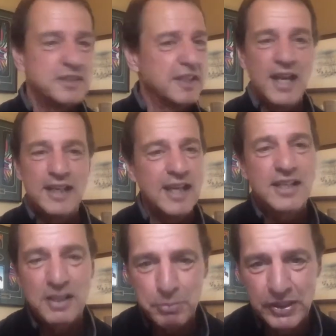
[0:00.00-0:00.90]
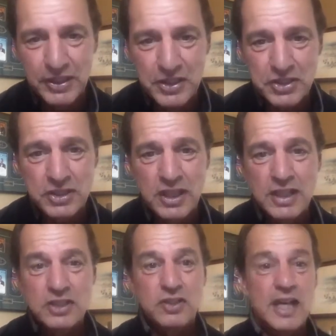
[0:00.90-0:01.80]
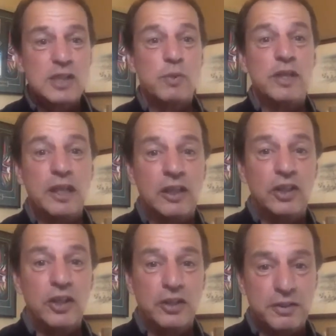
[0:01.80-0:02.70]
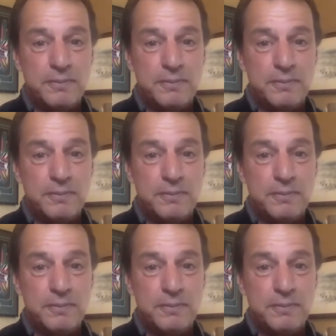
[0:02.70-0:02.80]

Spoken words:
they can't get to the players. So that's when they learn.